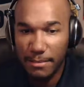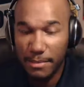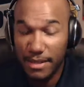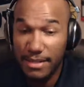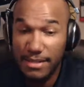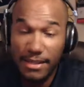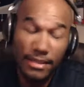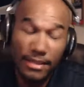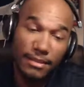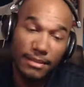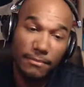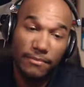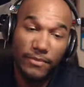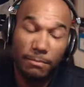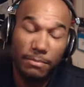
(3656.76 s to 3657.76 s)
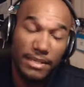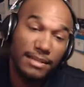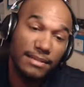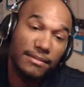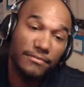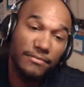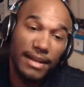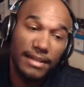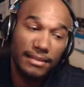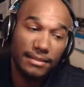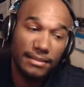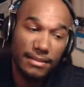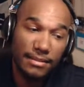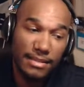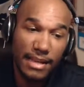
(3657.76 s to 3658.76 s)
because the fact that
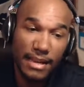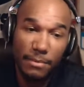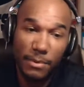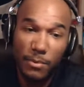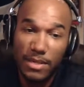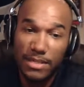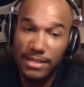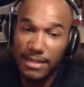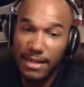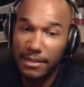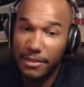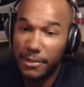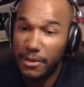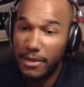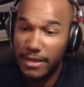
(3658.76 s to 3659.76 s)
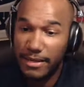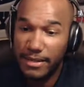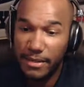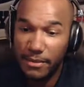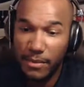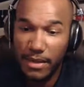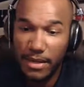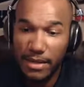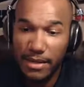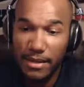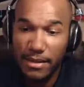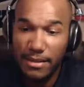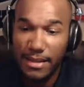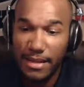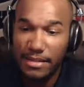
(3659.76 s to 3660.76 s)
the sample wasn't diluted in any way,
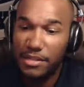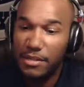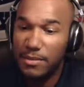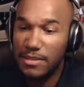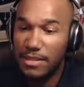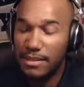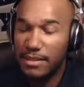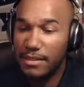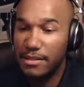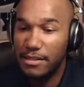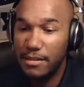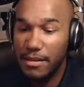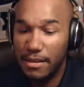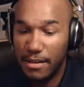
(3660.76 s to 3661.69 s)
that shows that there's